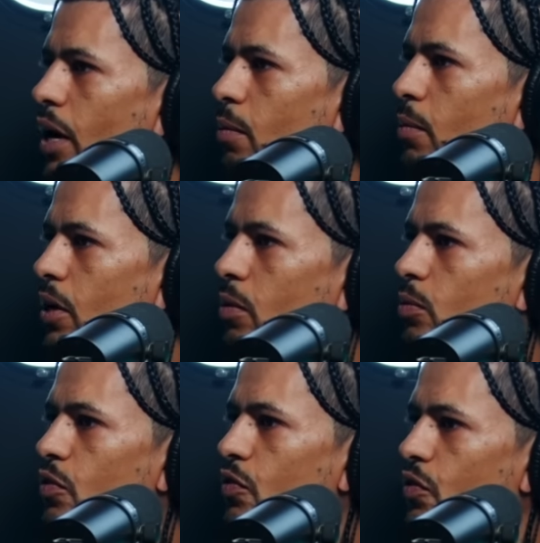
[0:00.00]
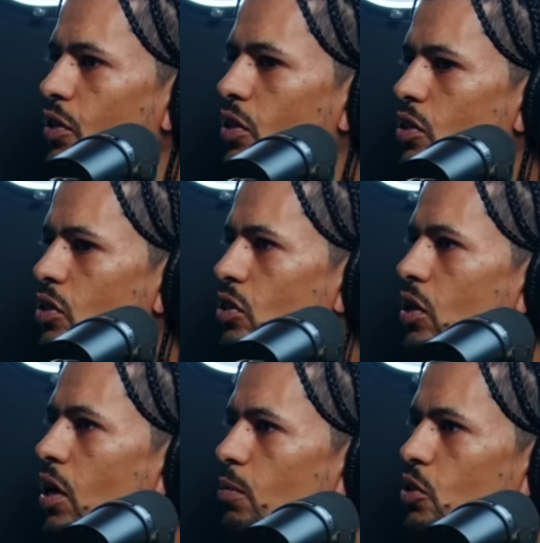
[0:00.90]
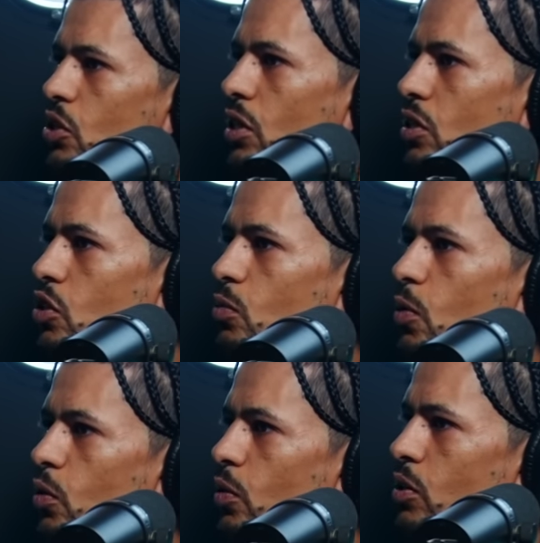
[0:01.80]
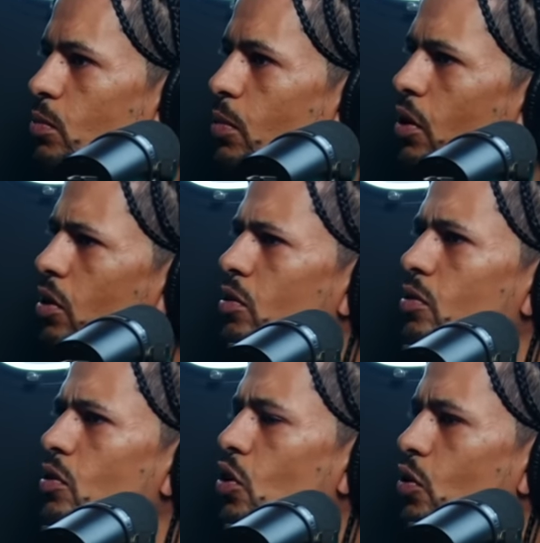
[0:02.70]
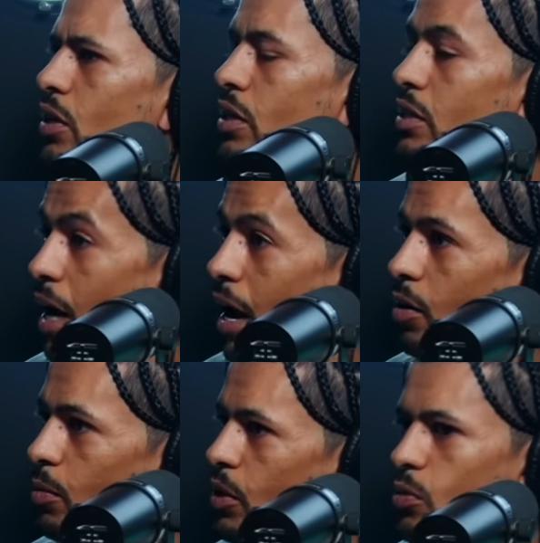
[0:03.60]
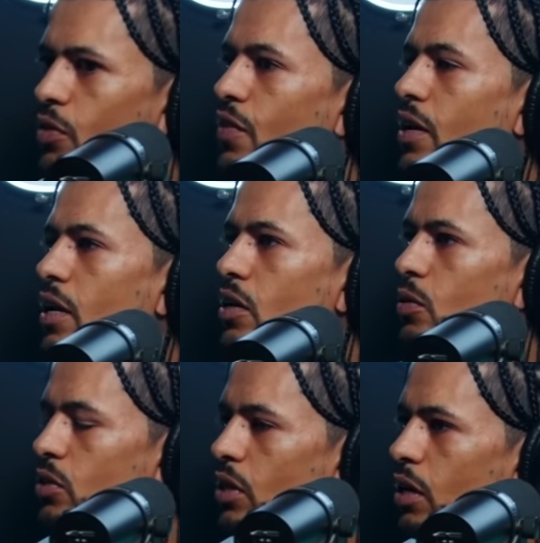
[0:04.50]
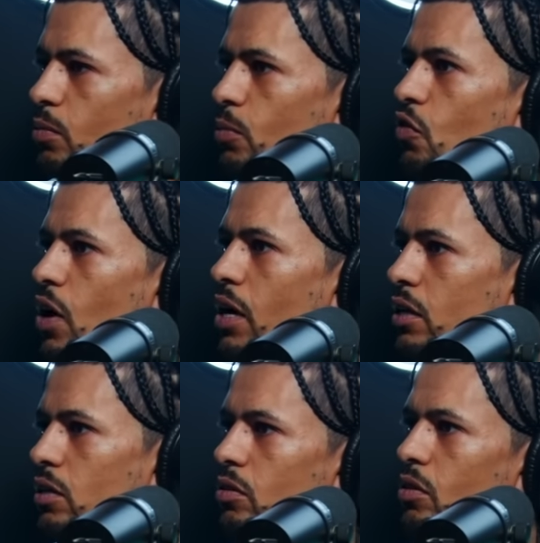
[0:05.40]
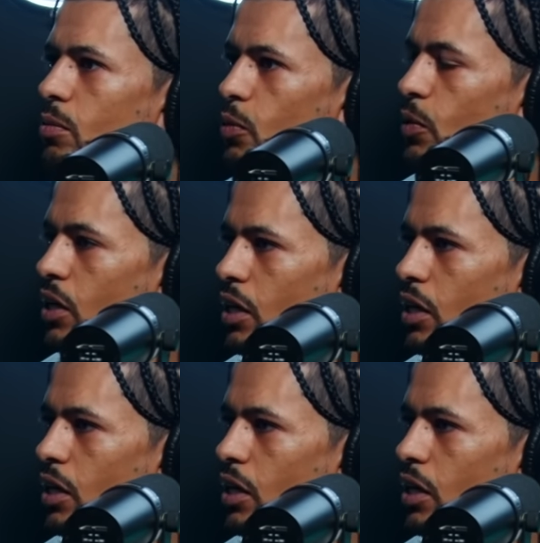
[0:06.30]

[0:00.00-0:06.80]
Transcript: We had met up with friends. I'm chilling, smoking with his brother. You know that he's Arabic. We found out he was Moroccan. You know what I mean? We